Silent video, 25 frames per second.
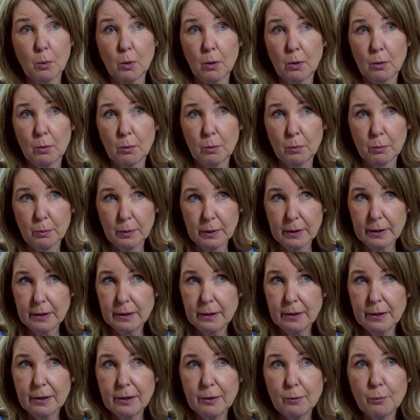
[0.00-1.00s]
well,
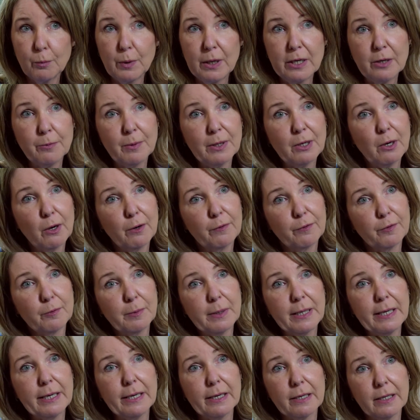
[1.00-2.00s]
where do we go from
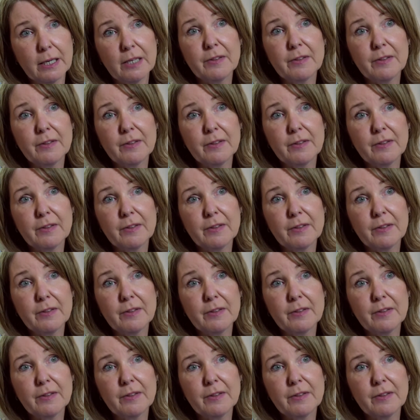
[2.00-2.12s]
here?